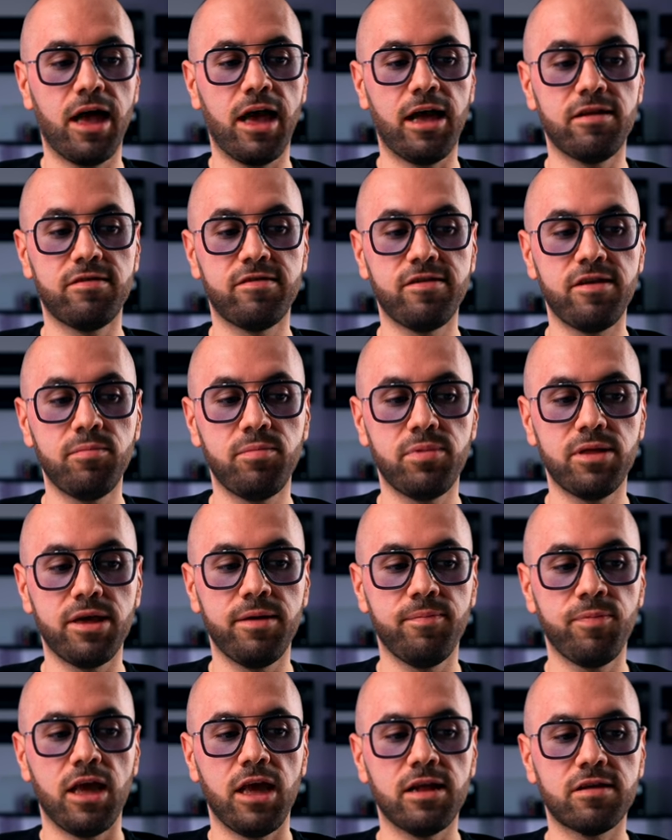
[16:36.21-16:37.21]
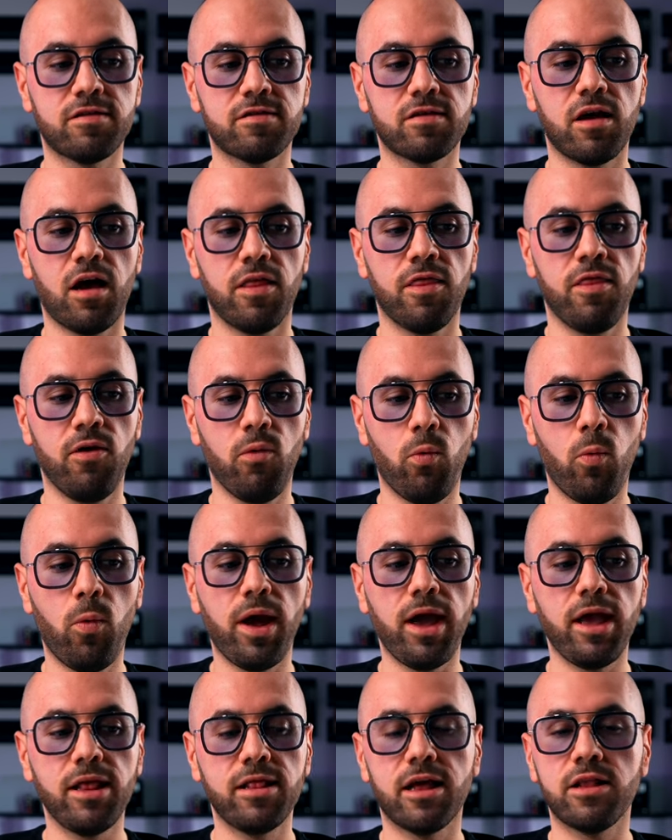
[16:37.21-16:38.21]
And simply, it's the
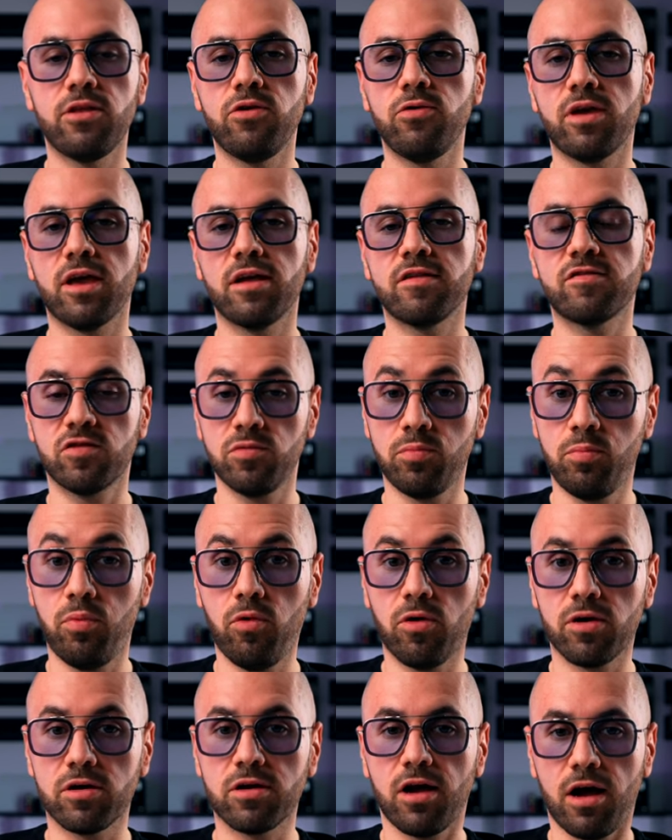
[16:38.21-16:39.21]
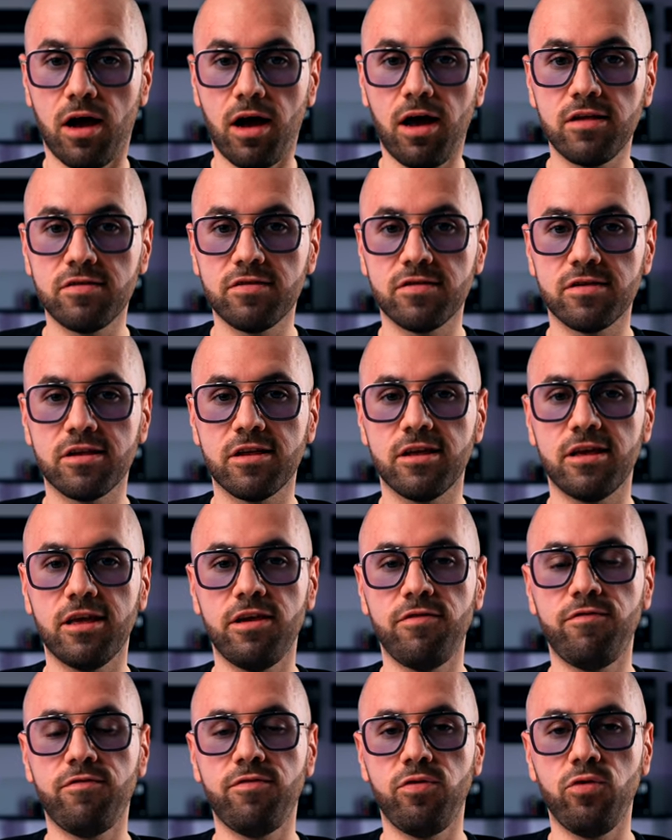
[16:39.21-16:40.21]
way that you can support us
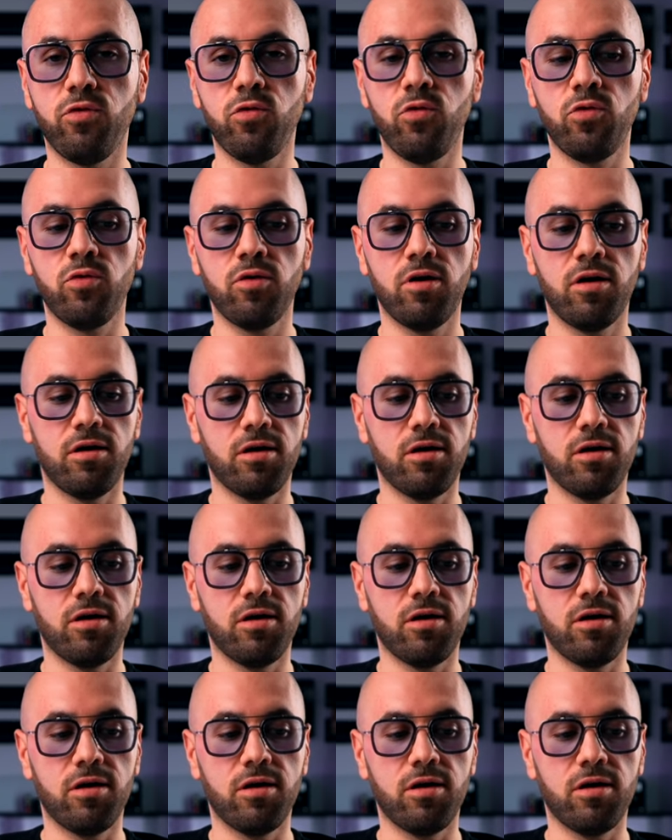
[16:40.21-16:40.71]
if you